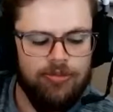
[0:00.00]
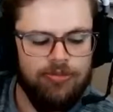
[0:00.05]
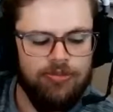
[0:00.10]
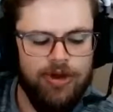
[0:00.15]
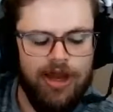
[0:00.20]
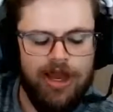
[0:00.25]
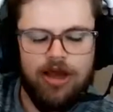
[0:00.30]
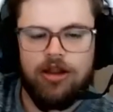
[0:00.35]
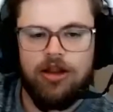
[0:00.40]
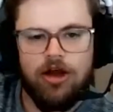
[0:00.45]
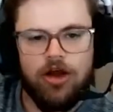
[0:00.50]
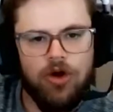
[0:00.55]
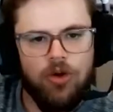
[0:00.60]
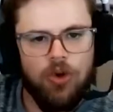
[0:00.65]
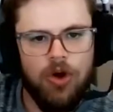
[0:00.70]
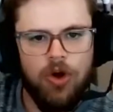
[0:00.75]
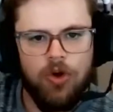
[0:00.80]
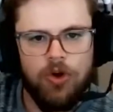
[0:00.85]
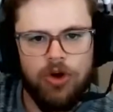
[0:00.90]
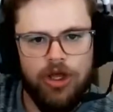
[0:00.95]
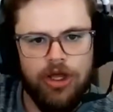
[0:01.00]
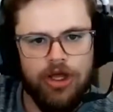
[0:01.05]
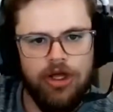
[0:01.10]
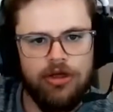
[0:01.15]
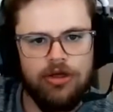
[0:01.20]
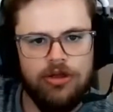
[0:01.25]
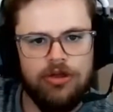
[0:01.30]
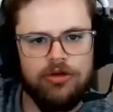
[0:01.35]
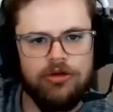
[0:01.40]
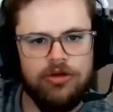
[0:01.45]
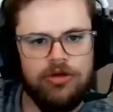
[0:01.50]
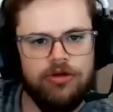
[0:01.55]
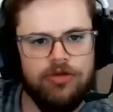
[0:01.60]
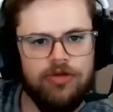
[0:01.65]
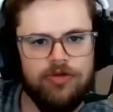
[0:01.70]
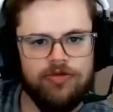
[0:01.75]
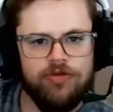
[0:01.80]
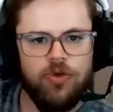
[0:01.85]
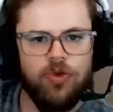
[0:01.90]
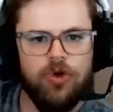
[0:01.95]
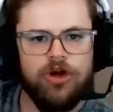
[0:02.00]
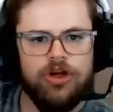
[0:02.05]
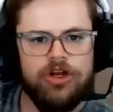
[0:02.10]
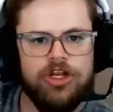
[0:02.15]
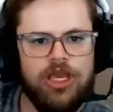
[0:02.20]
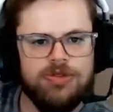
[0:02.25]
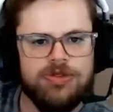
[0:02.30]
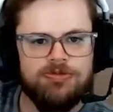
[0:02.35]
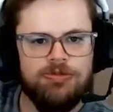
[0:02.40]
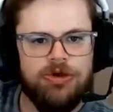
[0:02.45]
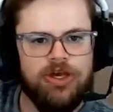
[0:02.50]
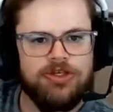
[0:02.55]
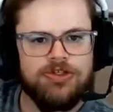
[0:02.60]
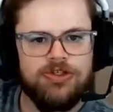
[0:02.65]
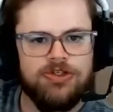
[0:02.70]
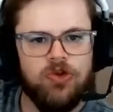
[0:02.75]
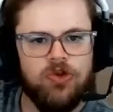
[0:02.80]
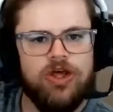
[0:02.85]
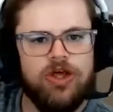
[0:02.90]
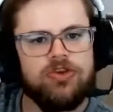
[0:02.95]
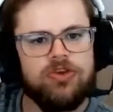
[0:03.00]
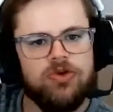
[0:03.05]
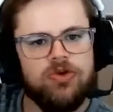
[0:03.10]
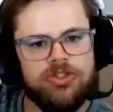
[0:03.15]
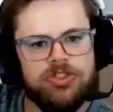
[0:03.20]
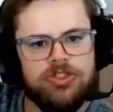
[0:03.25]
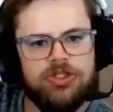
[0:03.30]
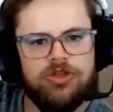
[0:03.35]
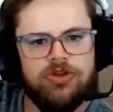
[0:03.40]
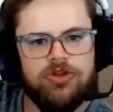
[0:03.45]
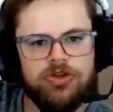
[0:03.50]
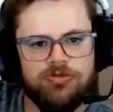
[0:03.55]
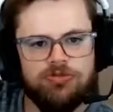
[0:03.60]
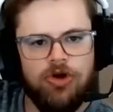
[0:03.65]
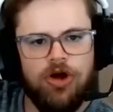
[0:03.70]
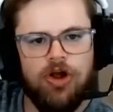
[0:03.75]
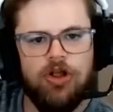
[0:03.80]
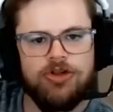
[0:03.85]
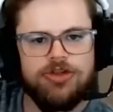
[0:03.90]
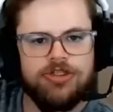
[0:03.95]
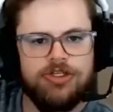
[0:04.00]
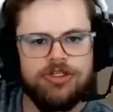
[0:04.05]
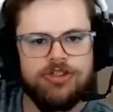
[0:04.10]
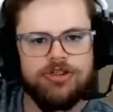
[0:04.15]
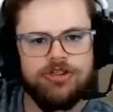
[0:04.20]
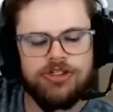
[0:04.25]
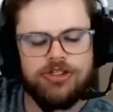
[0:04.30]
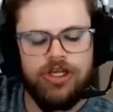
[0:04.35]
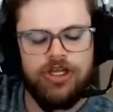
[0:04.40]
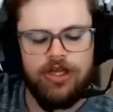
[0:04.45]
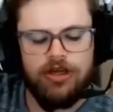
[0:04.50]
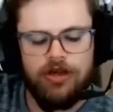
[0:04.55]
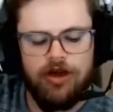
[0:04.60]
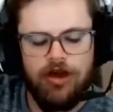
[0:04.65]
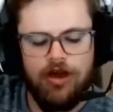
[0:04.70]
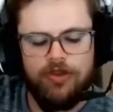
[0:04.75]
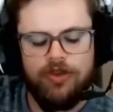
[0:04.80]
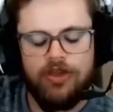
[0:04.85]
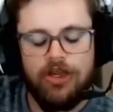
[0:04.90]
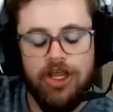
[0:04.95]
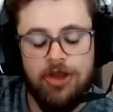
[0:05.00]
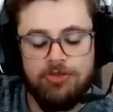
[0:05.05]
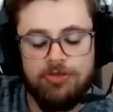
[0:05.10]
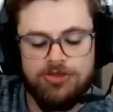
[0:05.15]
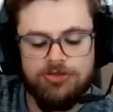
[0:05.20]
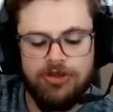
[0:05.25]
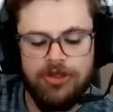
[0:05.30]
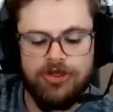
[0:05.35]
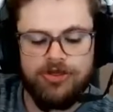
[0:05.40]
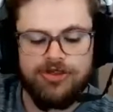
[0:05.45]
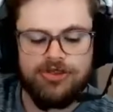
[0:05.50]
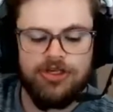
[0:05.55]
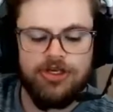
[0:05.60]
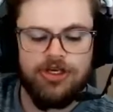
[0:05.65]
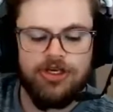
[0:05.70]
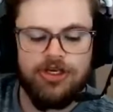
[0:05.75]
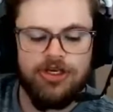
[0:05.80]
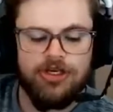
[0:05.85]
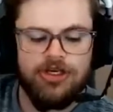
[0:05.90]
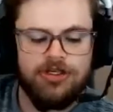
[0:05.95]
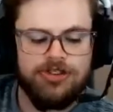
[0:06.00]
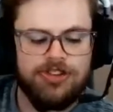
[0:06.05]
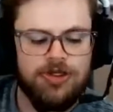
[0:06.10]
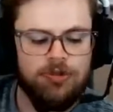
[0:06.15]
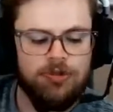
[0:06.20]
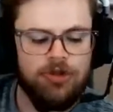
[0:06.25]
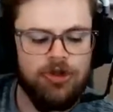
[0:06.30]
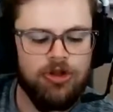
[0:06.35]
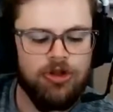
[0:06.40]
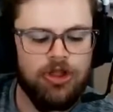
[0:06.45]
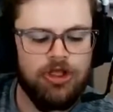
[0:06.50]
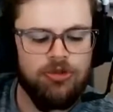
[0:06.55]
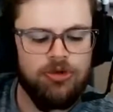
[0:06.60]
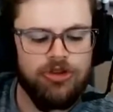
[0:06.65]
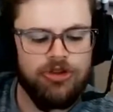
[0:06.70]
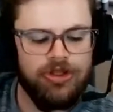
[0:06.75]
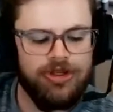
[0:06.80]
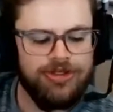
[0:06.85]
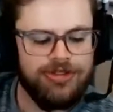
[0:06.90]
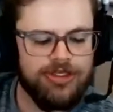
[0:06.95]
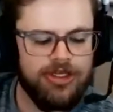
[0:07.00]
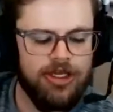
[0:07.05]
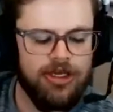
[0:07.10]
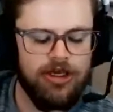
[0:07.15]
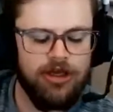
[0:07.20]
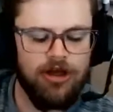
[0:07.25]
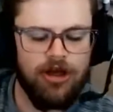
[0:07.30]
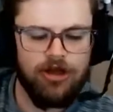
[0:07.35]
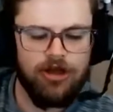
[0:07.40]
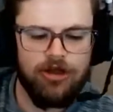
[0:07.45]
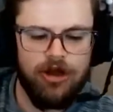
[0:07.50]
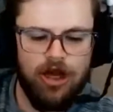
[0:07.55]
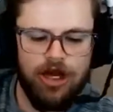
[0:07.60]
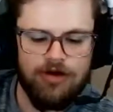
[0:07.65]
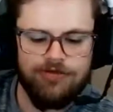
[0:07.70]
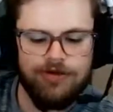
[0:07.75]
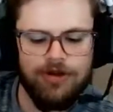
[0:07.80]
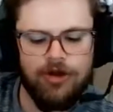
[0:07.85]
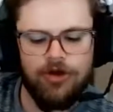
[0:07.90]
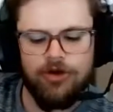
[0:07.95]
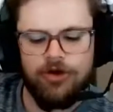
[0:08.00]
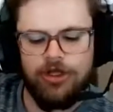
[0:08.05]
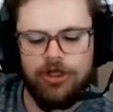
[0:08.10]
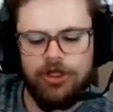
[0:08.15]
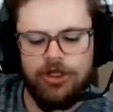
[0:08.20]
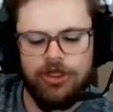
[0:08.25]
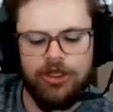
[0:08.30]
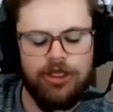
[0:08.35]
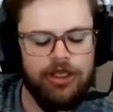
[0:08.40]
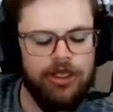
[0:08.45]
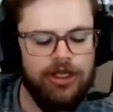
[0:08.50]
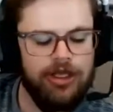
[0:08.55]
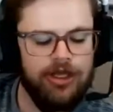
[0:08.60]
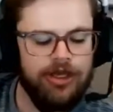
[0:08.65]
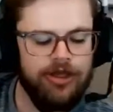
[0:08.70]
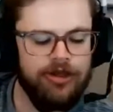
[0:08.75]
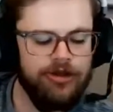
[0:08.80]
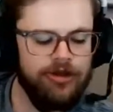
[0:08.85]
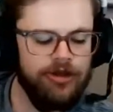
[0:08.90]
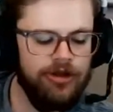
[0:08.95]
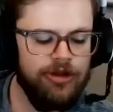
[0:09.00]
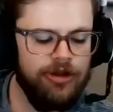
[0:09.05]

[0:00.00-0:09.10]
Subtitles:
backlog quota for a namespace, that those policies are set on the namespace. Similarly with things like offloading and